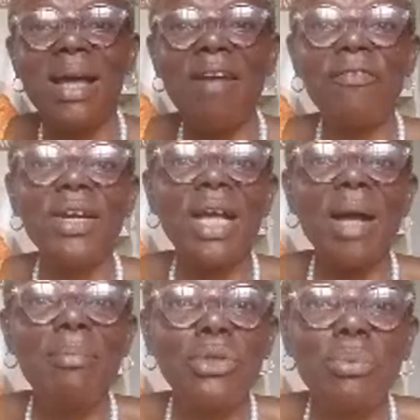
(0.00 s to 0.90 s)

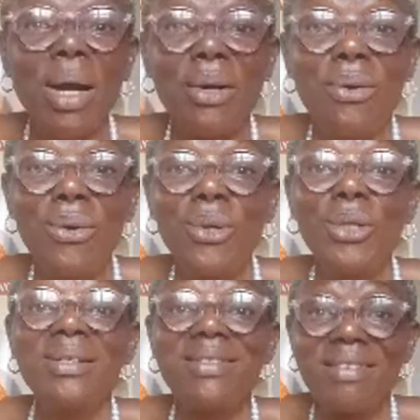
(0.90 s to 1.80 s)
African bush mango
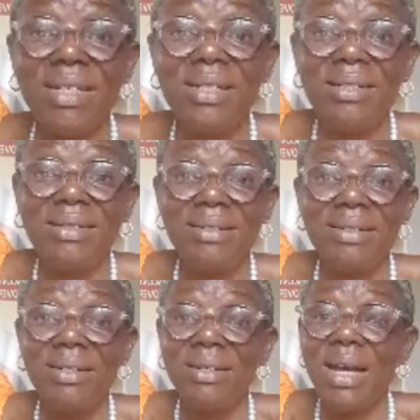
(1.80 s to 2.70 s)
seed.
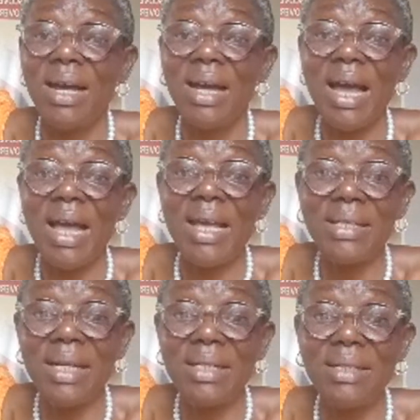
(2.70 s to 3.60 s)
I
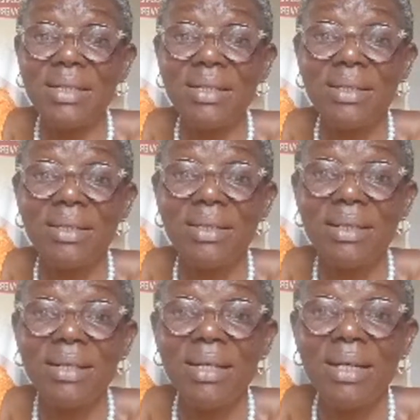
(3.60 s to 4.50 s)
hated it.
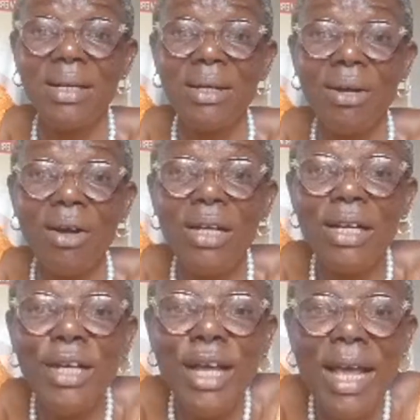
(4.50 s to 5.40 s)

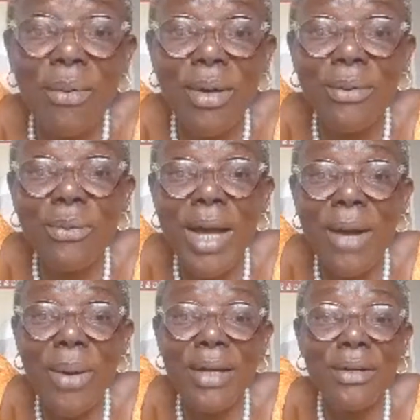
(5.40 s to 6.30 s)

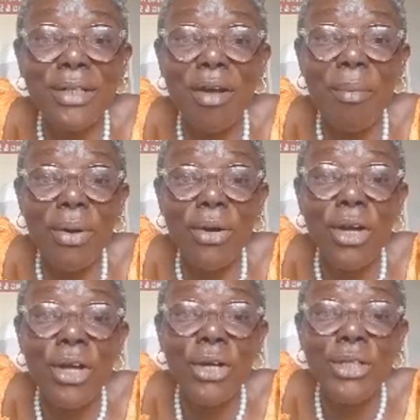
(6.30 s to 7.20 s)
We're not
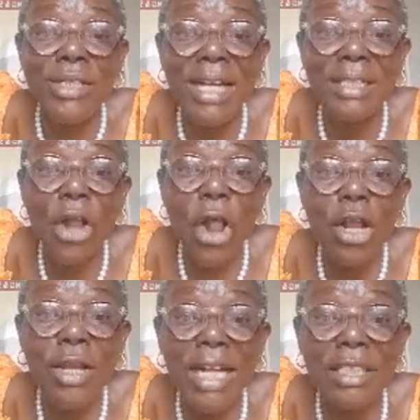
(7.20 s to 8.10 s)
ogbono.
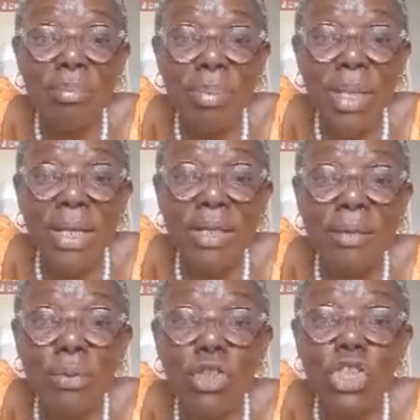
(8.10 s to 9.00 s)
That
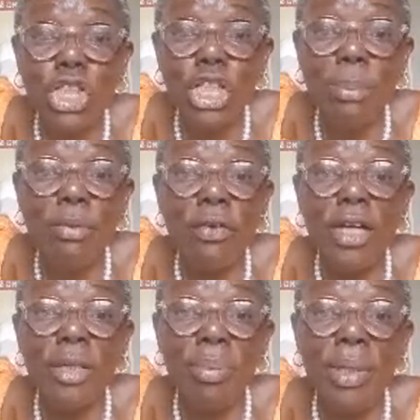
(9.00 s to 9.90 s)
B, put
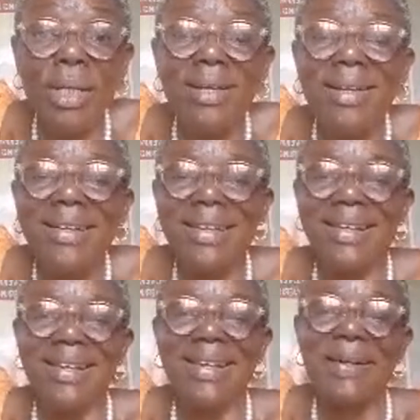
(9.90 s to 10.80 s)
G before the
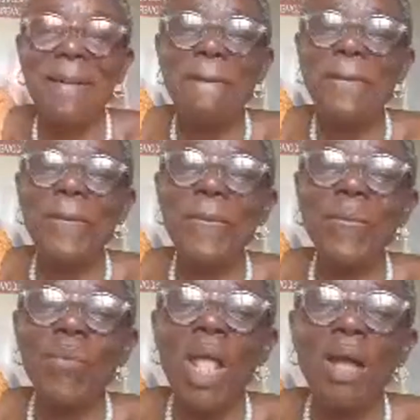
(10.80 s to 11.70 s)
B.
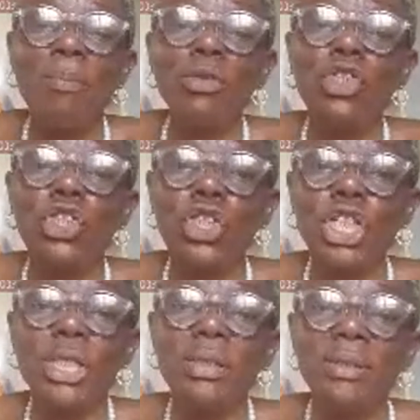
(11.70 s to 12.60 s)
Put
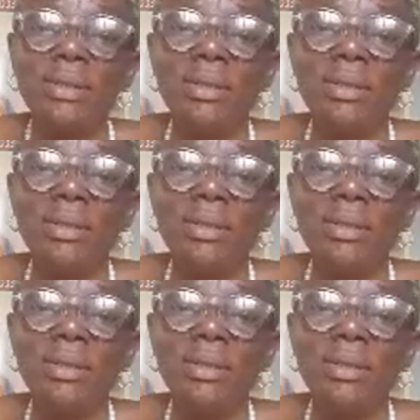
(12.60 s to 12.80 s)
G.